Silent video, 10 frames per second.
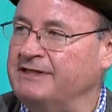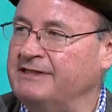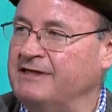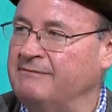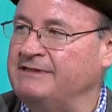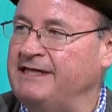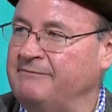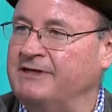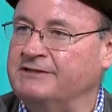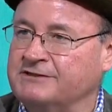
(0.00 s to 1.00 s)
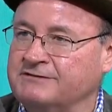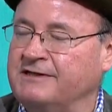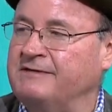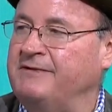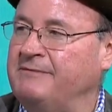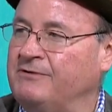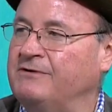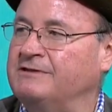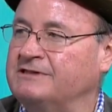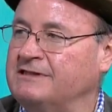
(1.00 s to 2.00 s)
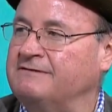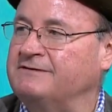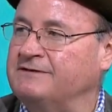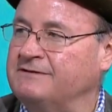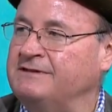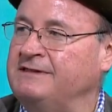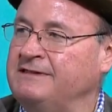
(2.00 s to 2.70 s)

like to come and take pictures around the maypole and stuff, so.